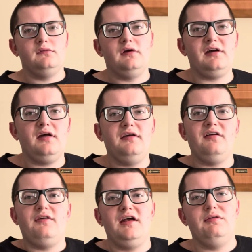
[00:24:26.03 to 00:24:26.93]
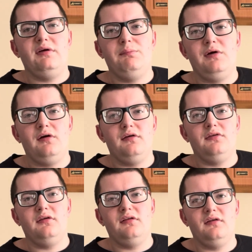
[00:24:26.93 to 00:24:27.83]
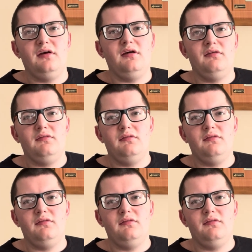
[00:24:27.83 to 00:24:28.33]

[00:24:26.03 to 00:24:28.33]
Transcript: I kind of like lied to my parents, and I